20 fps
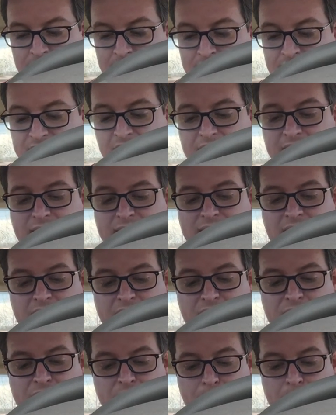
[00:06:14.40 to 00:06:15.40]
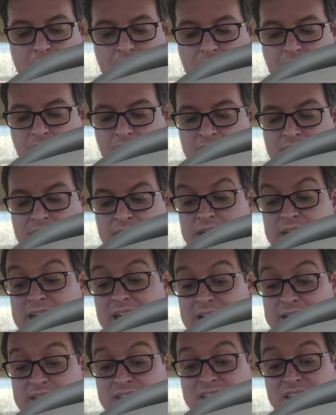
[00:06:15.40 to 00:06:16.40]
Sunday Night Football.
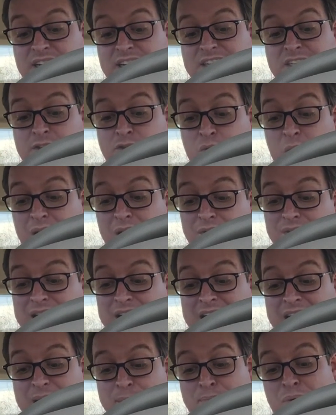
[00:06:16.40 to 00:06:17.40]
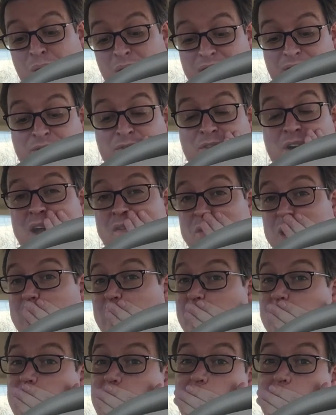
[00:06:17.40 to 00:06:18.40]
Kansas City is a 12.5-point
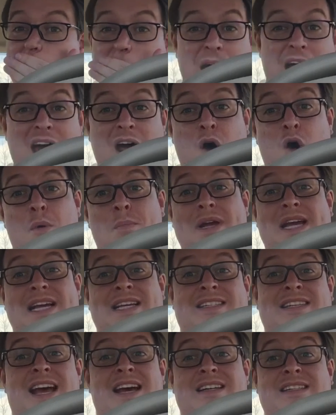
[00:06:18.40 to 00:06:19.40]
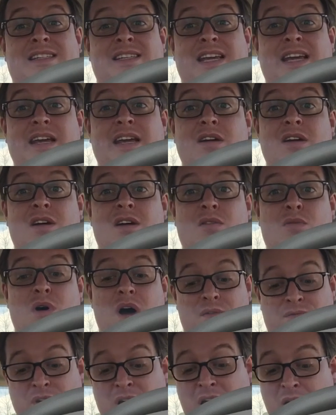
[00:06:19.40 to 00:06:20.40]
favorite at home against Tennessee.
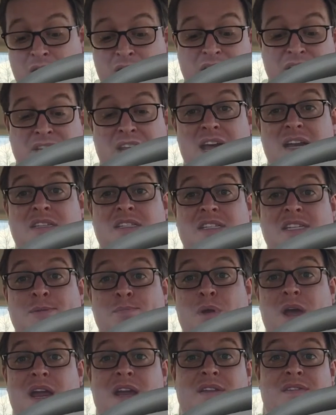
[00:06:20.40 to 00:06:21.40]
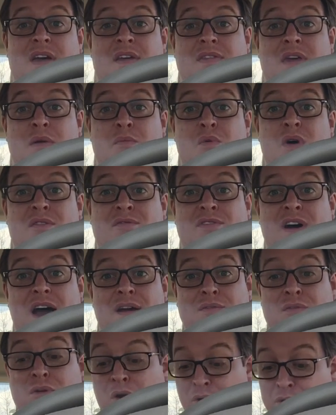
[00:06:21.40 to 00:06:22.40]
Well, for how good Tennessee's playing and that they've won
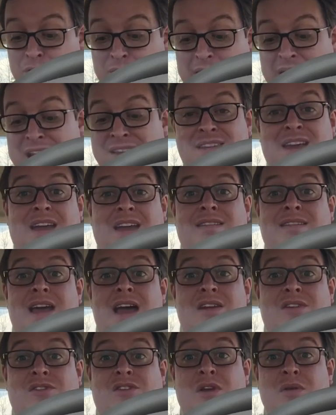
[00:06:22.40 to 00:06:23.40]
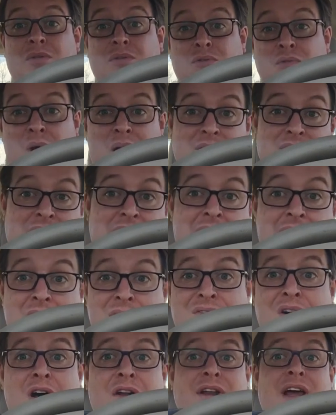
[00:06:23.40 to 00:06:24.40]
5 in a row, you got to take Tennessee with the
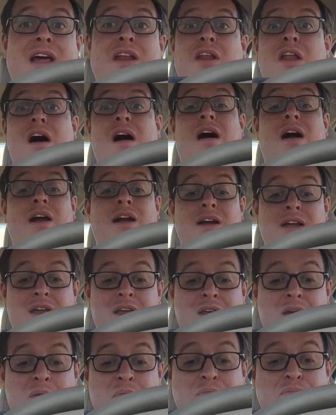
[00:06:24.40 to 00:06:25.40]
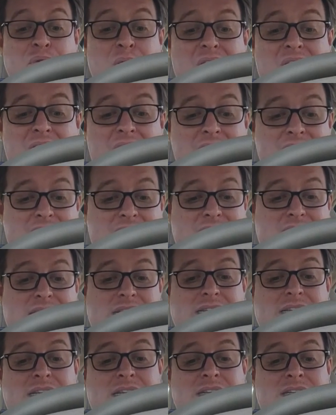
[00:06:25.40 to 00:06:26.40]
12.5 all day long. But
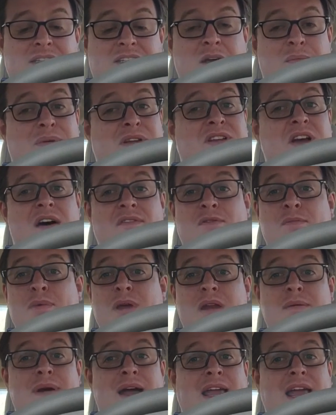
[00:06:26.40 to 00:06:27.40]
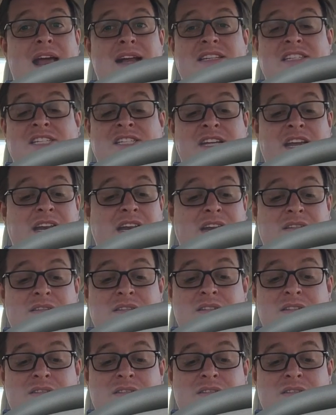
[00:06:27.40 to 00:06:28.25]
it's going to be tough to beat him at Kansas City.